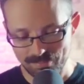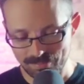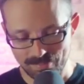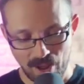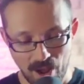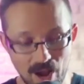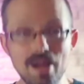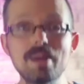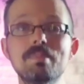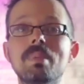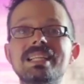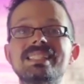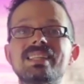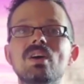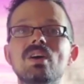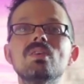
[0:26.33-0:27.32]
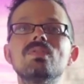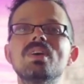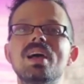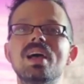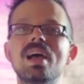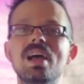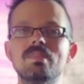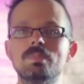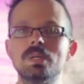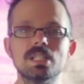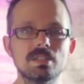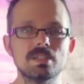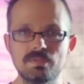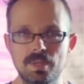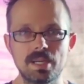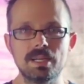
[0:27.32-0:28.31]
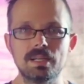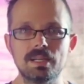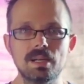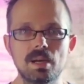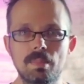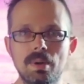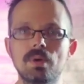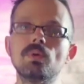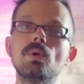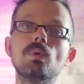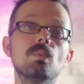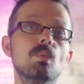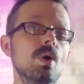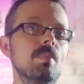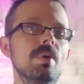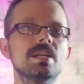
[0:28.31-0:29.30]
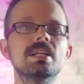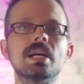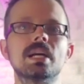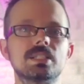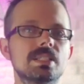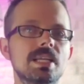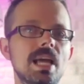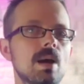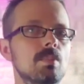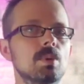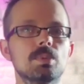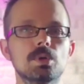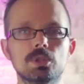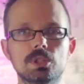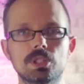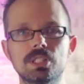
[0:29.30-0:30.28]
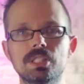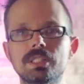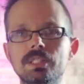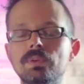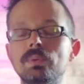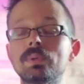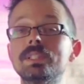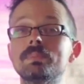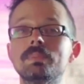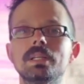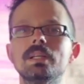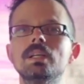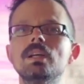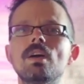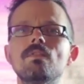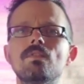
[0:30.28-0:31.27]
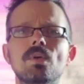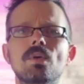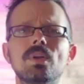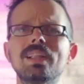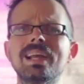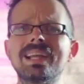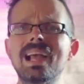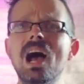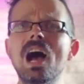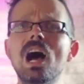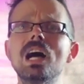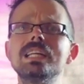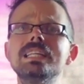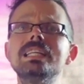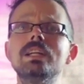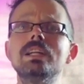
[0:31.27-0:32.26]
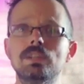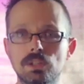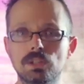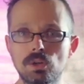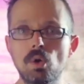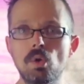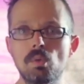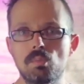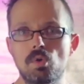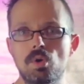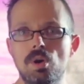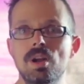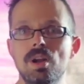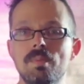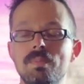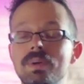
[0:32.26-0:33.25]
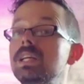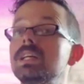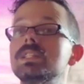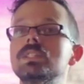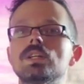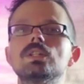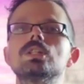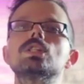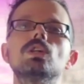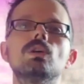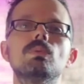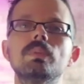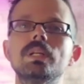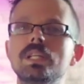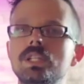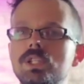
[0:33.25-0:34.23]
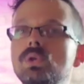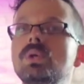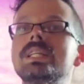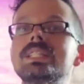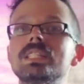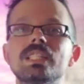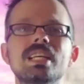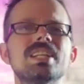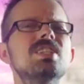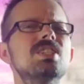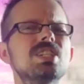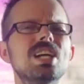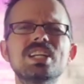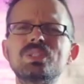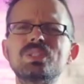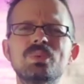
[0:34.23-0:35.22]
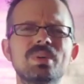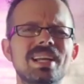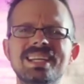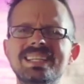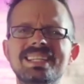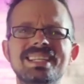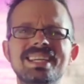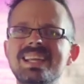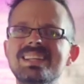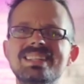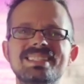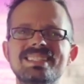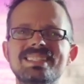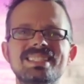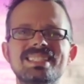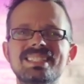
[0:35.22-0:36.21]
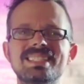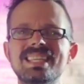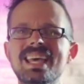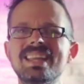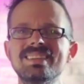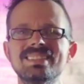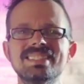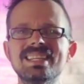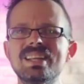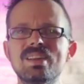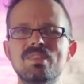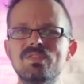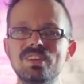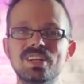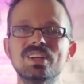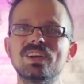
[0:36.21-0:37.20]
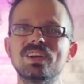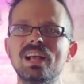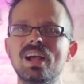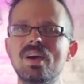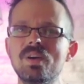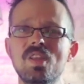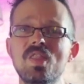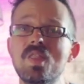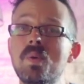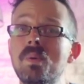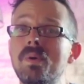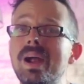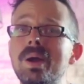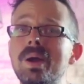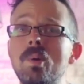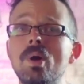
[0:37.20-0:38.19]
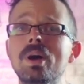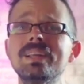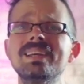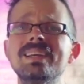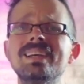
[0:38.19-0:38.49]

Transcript: I myself have been debating about what my next camera purchase is going to be for like a year or more, because there's so many choices. And just when I get settled in and figured out on the right one,